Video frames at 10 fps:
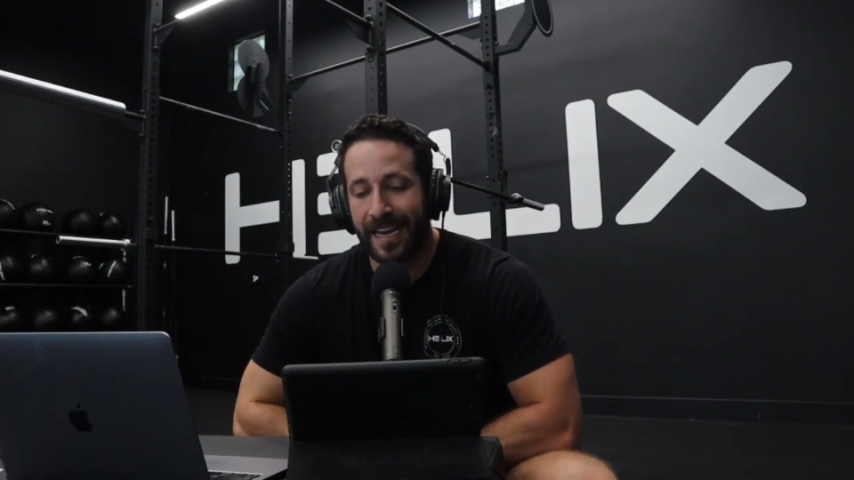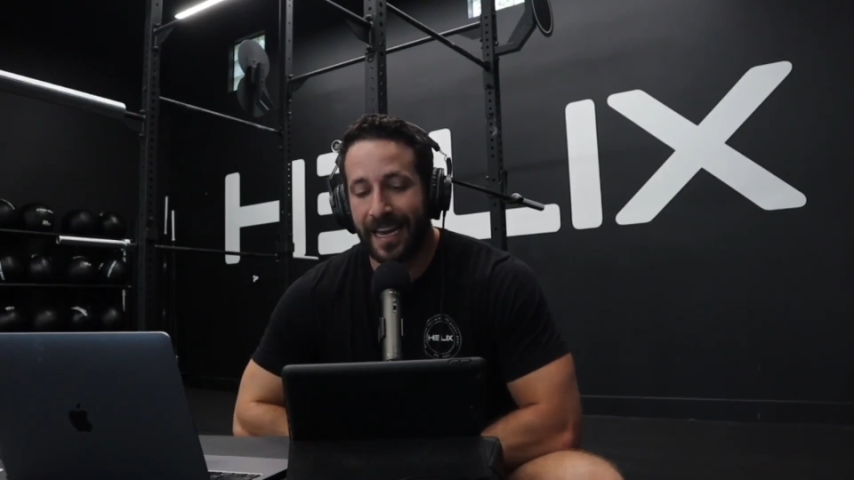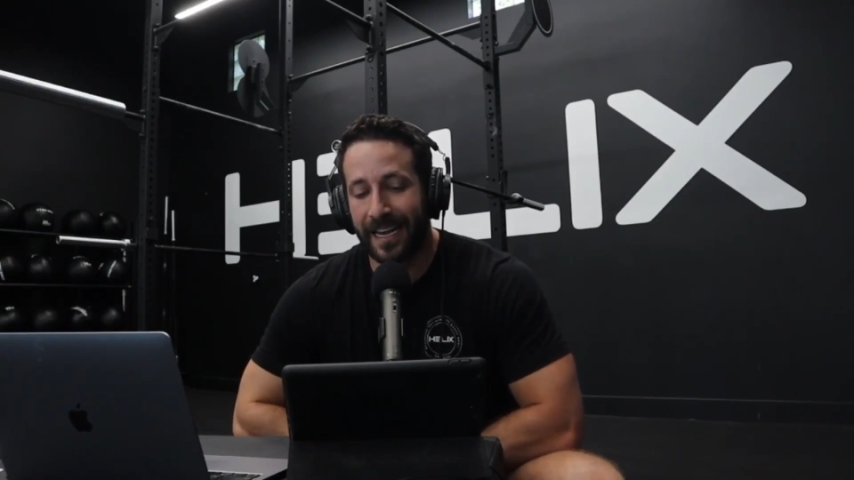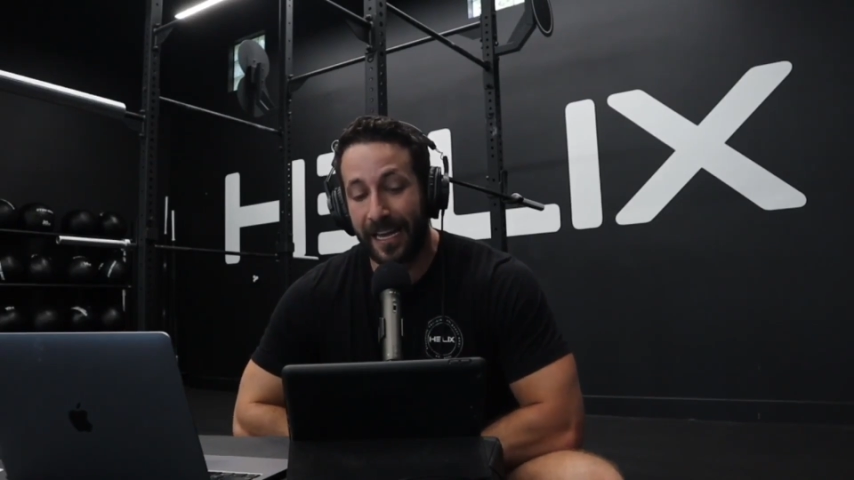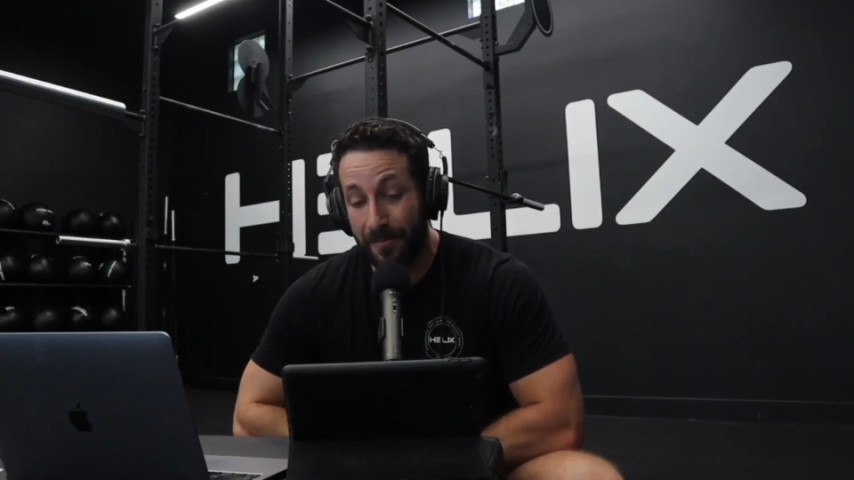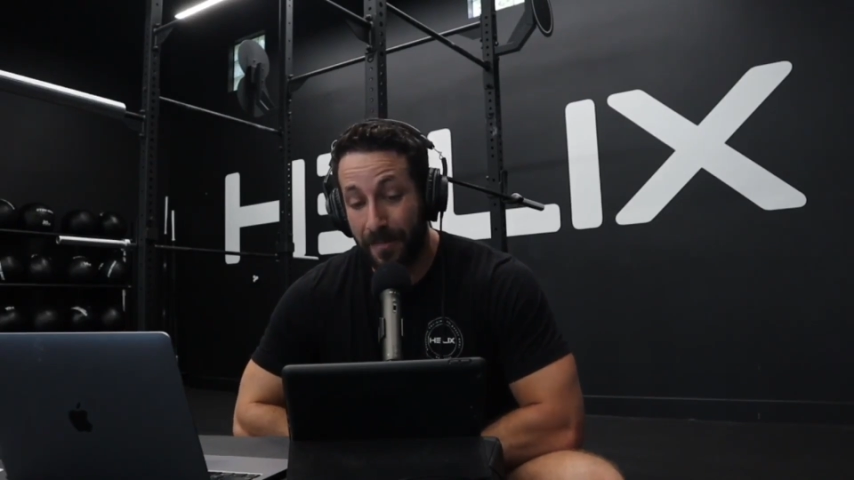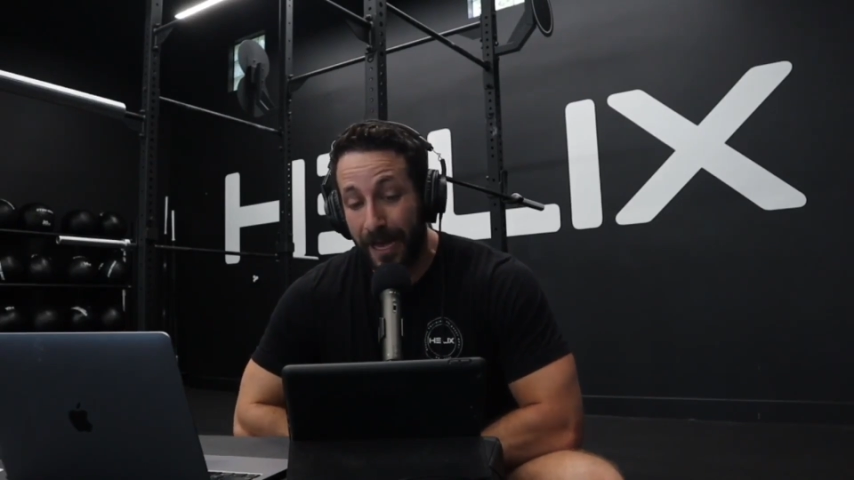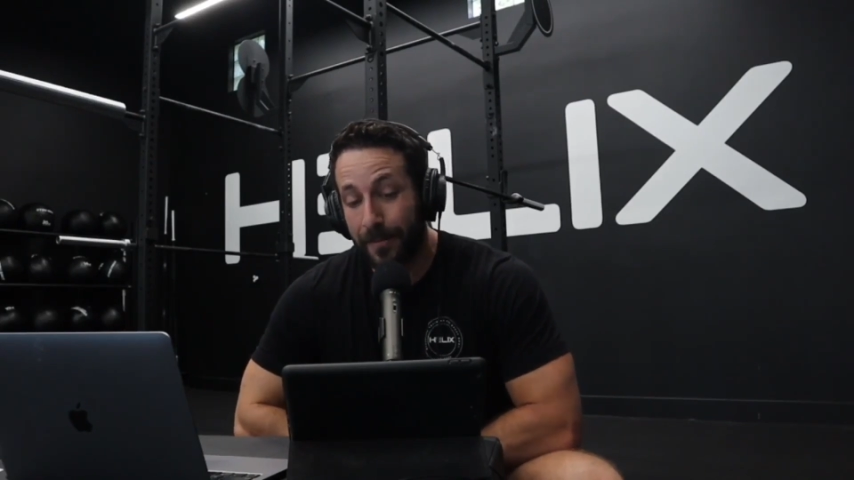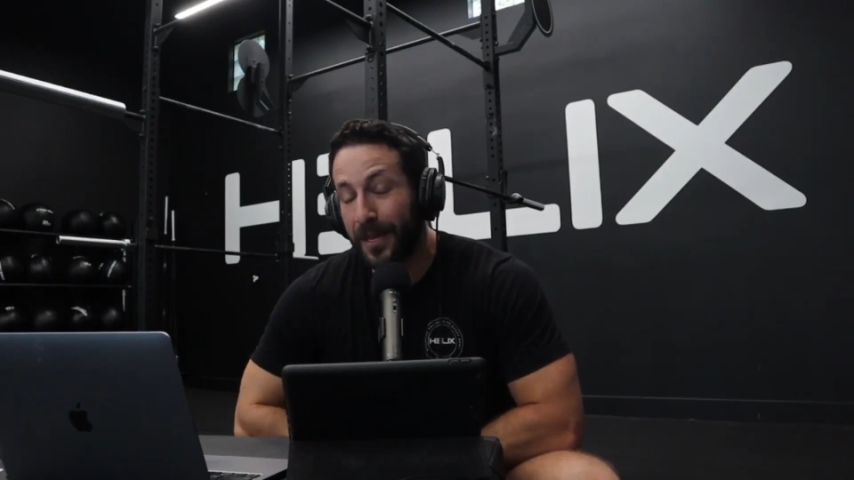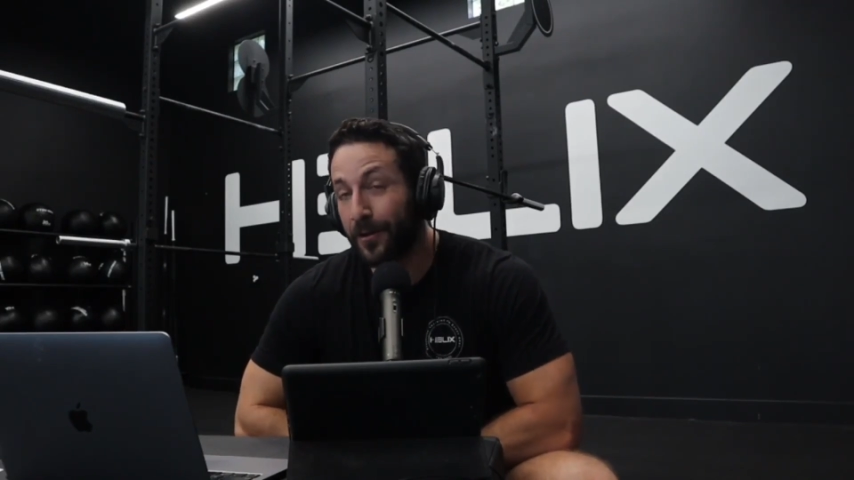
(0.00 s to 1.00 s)
And he
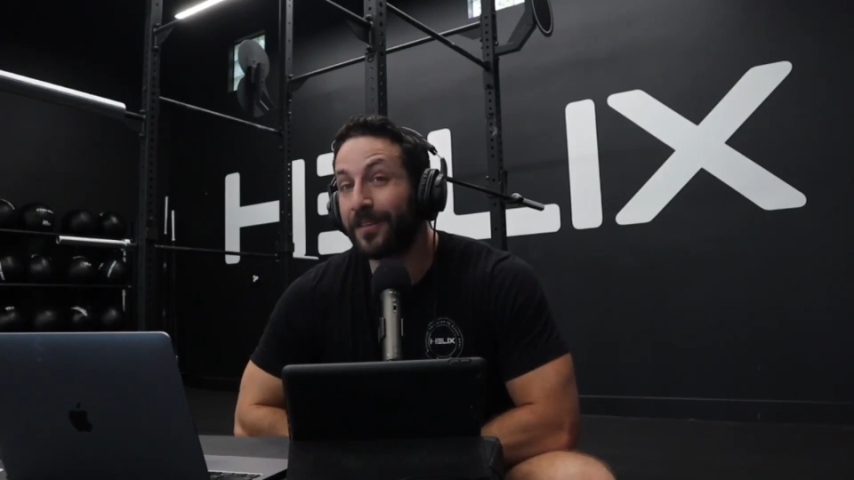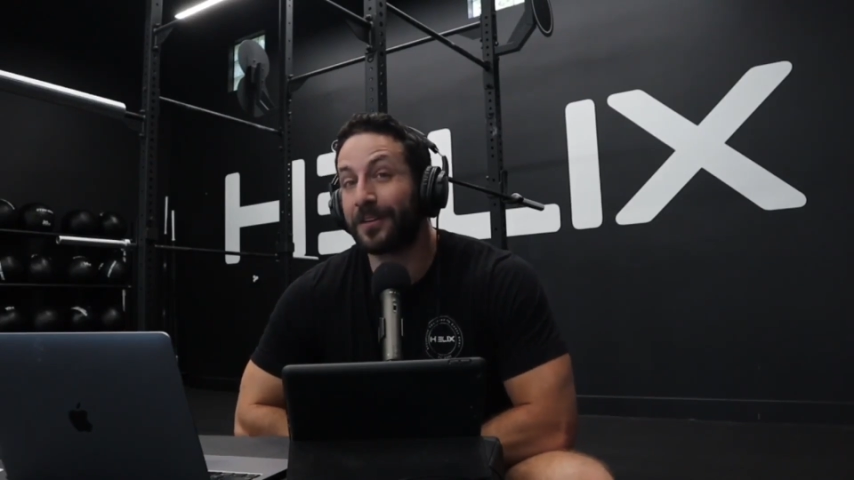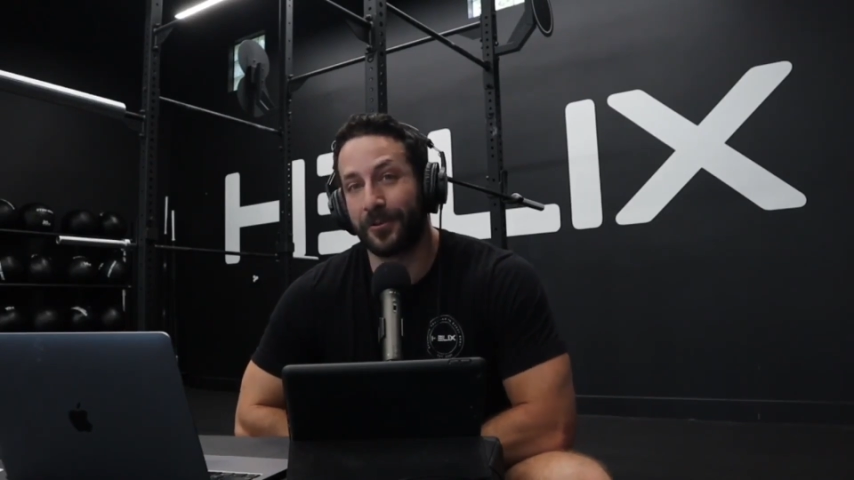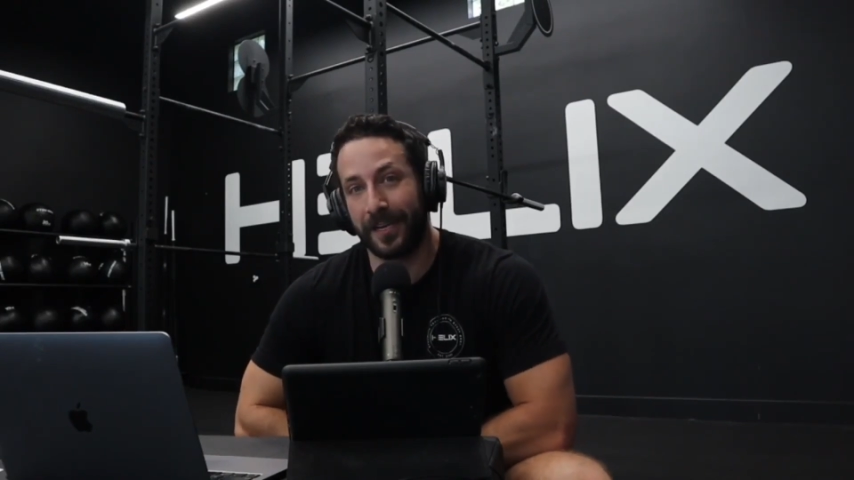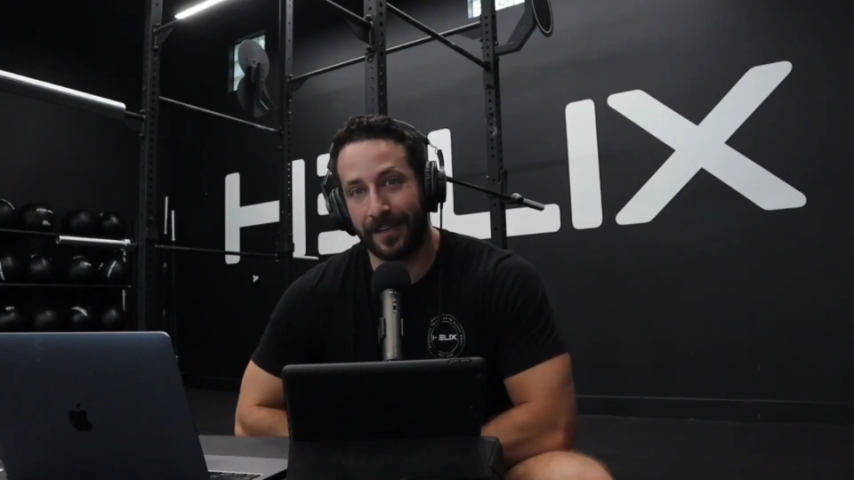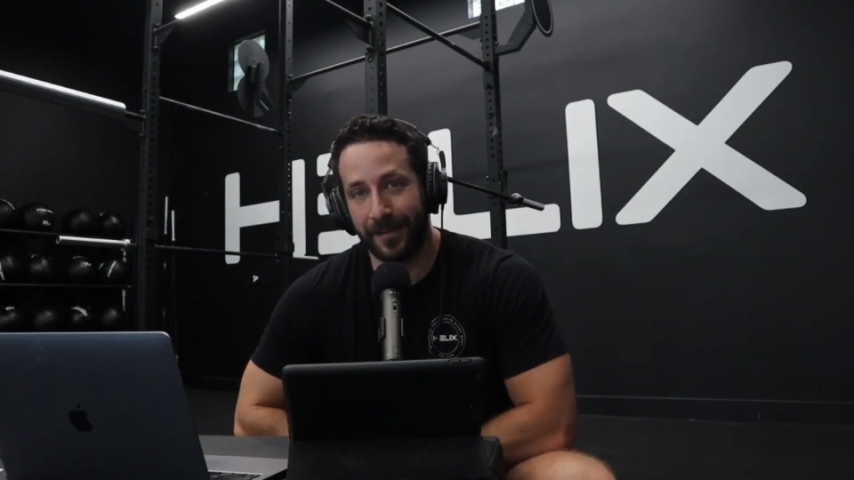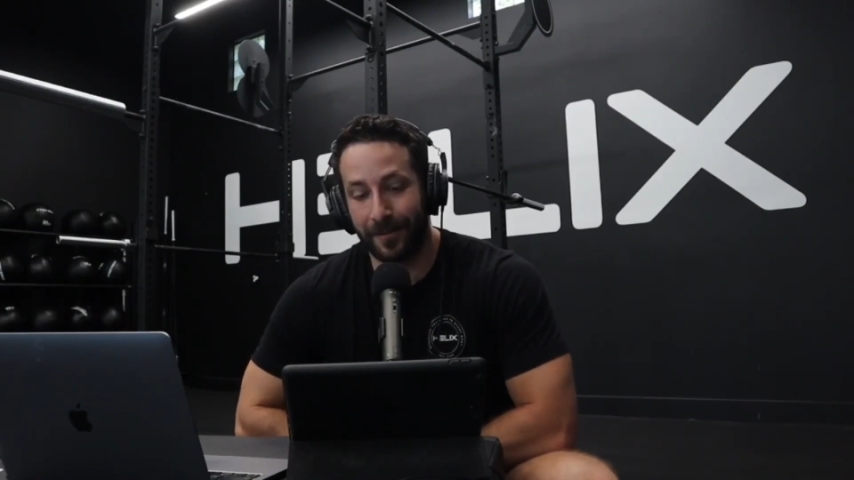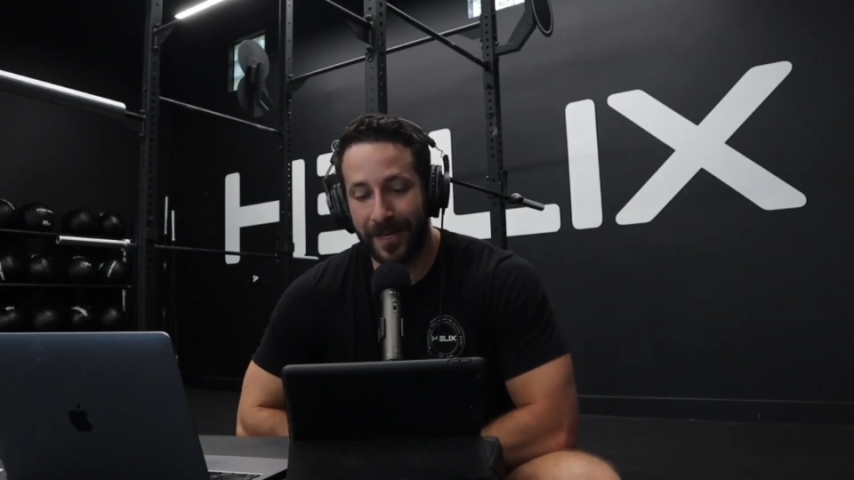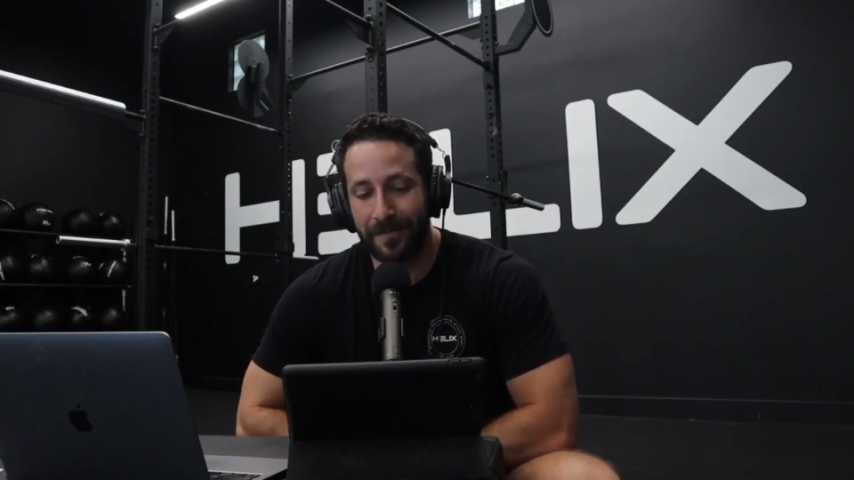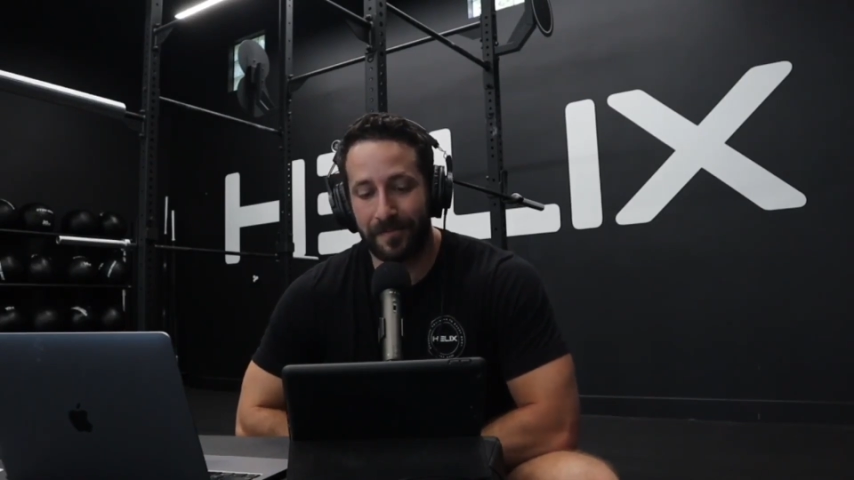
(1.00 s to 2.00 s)
might be overdoing it a little
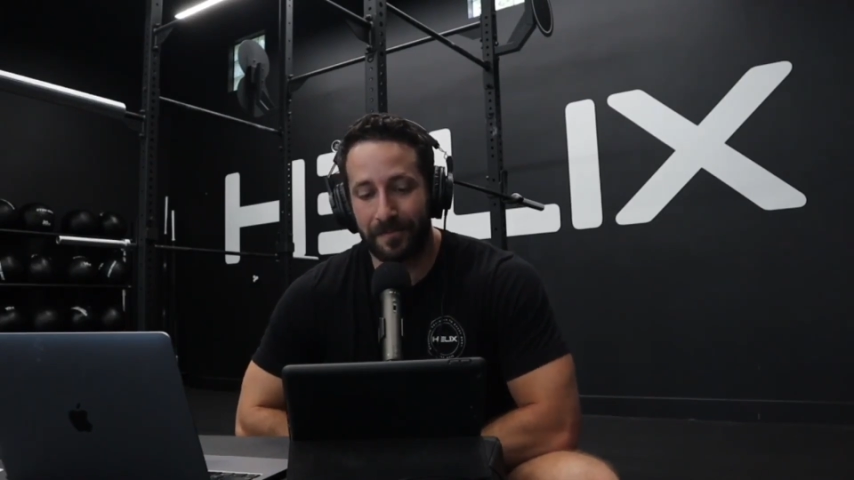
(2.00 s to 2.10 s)
bit,